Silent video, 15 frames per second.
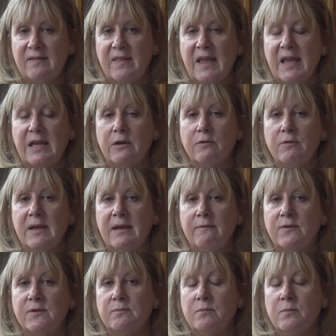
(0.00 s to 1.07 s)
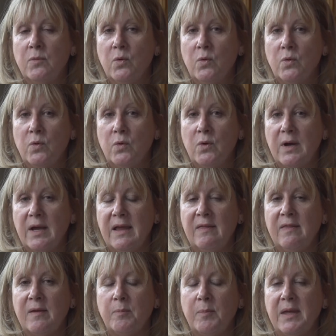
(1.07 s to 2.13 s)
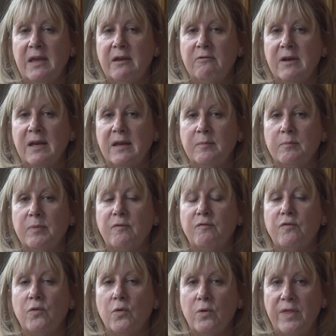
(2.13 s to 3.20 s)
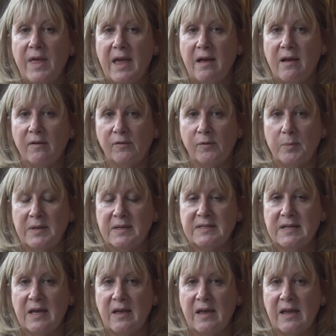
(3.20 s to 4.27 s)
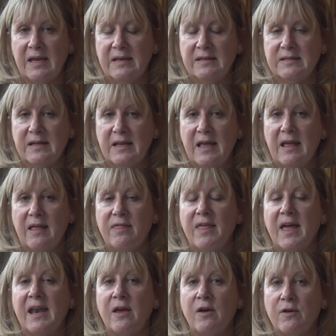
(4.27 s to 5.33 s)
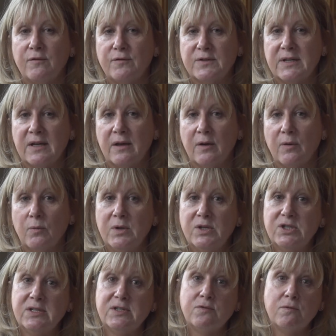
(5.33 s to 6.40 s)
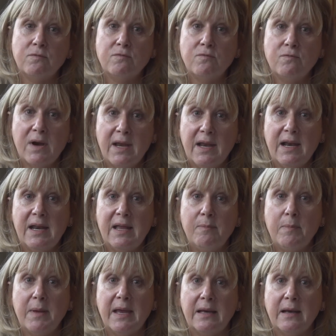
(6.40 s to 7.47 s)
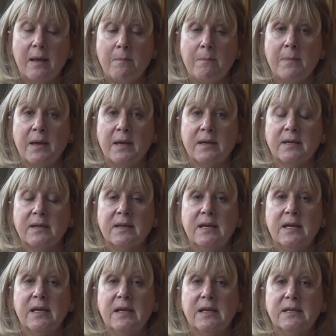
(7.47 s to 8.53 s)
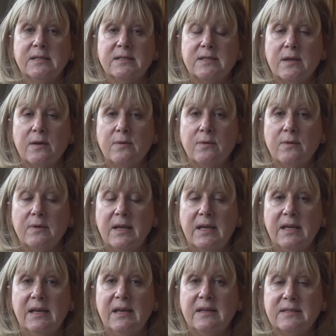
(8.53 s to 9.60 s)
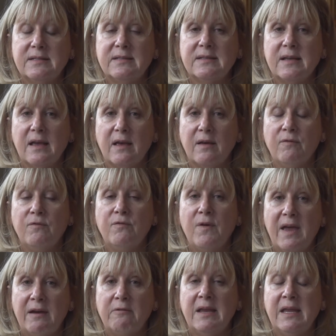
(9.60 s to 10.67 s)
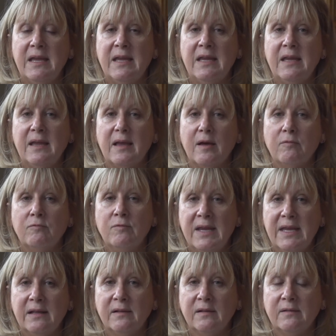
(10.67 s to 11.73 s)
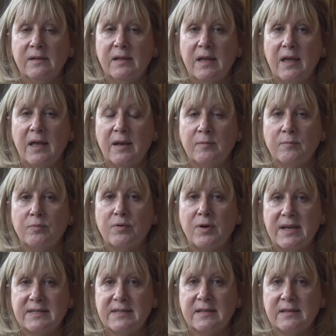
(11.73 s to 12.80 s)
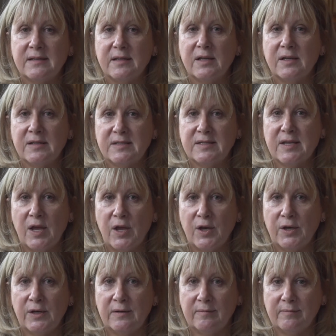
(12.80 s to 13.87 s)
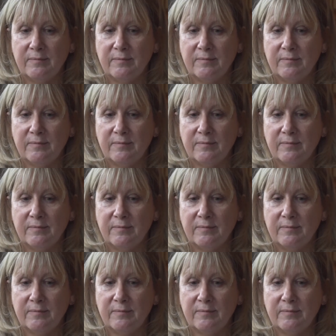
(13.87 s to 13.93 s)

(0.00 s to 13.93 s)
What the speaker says: they grieved more in the period before their husband died than after, which is a really big number. So it is a very real and present concern.